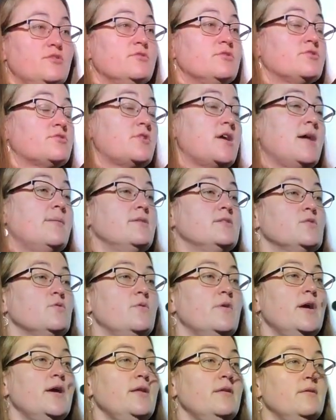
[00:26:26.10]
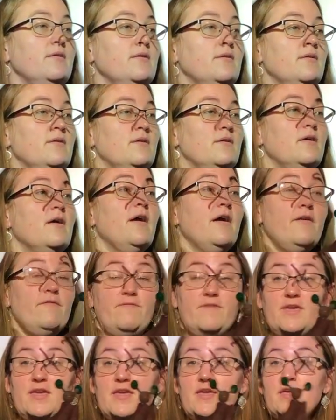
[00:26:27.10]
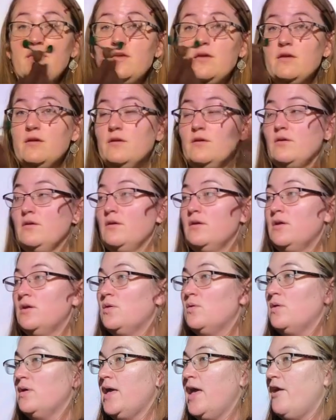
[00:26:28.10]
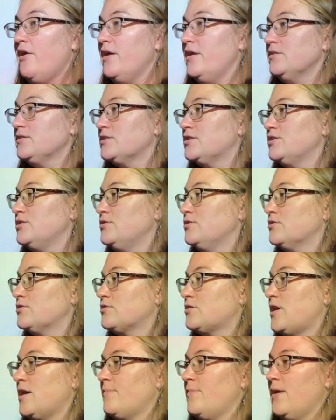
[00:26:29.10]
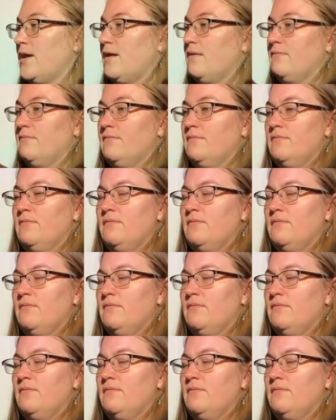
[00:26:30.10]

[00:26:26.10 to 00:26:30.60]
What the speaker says: you would describe it as a what? A V? How else could you describe that?